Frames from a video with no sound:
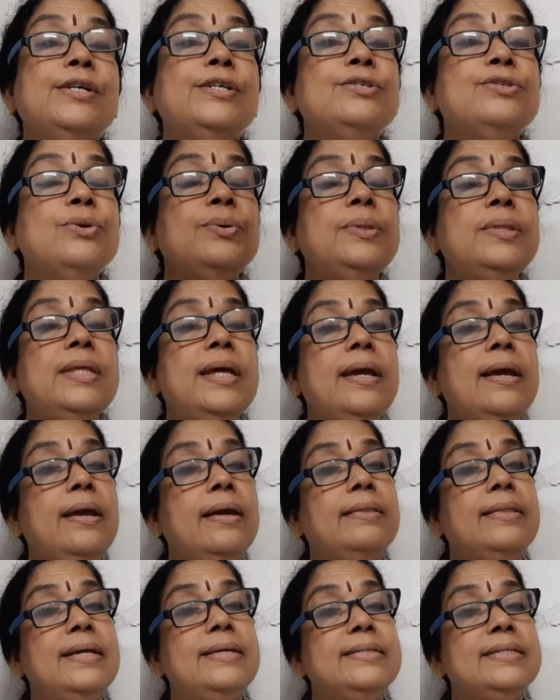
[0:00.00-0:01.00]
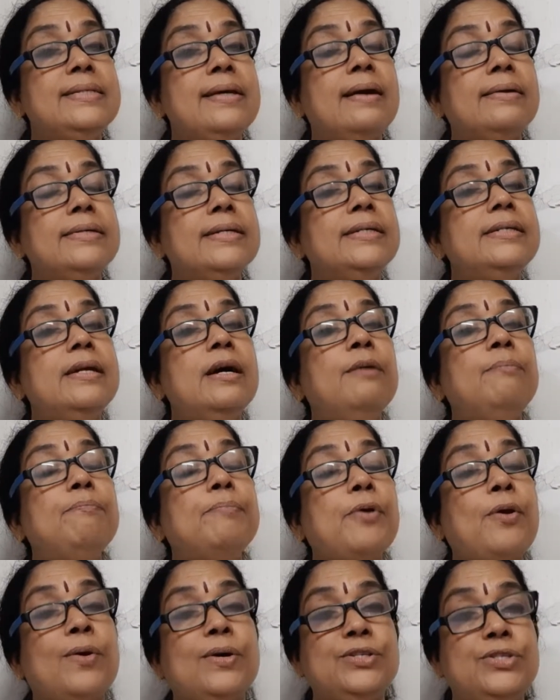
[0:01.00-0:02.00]
So they started a
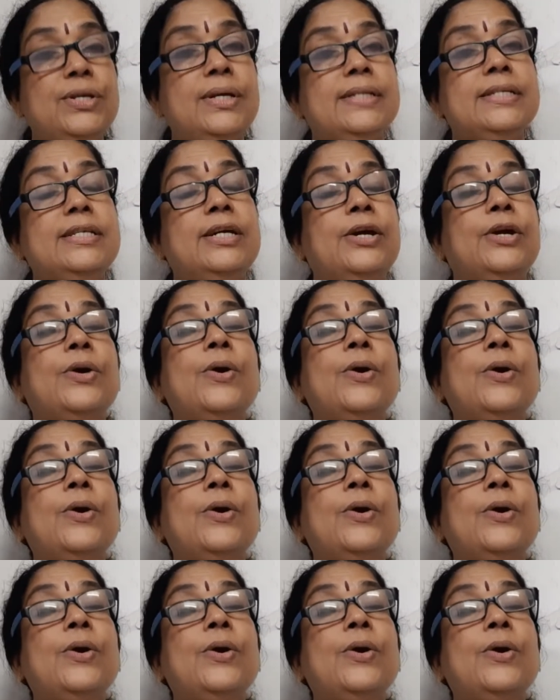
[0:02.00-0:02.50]
project